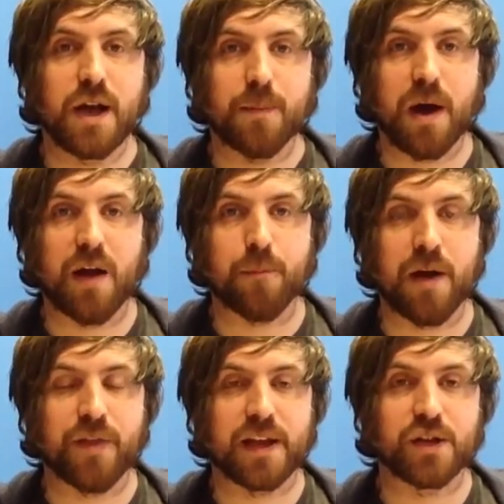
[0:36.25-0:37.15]
But
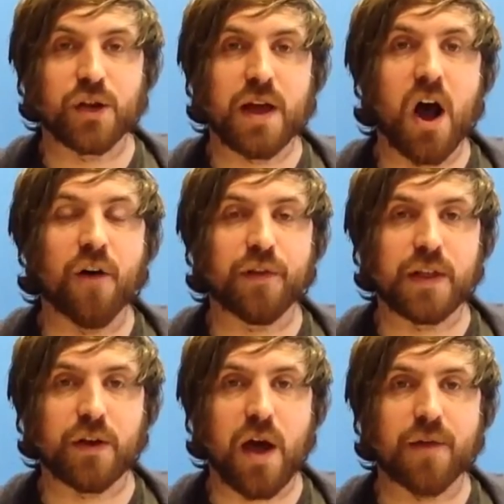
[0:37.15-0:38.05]
if they can do that, I think
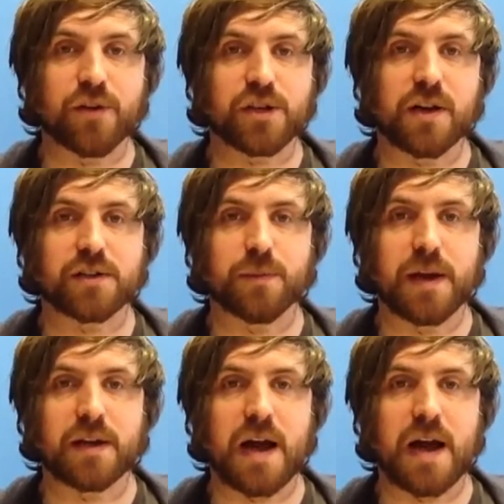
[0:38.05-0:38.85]
they've got every chance of beating